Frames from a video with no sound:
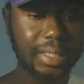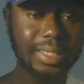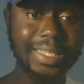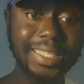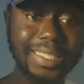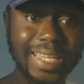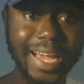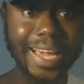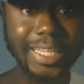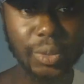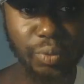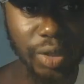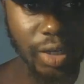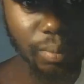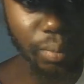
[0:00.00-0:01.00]
This guy is
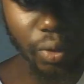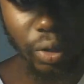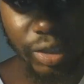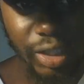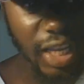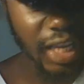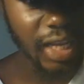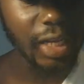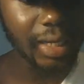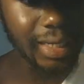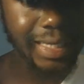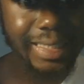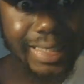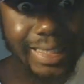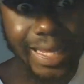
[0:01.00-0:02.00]
one of the
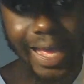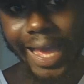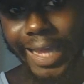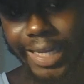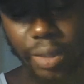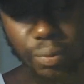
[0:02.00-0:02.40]
least highly